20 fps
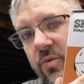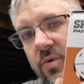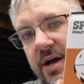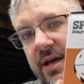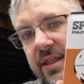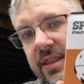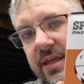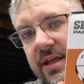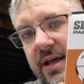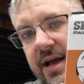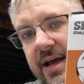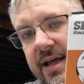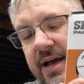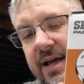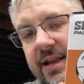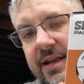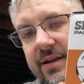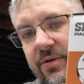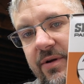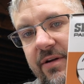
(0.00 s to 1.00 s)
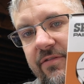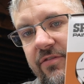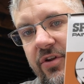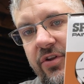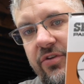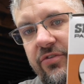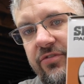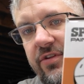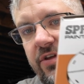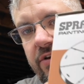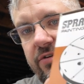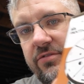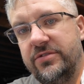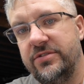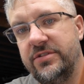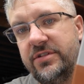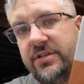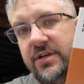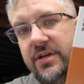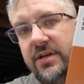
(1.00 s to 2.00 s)
why I don't ever use
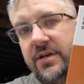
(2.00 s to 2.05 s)
those.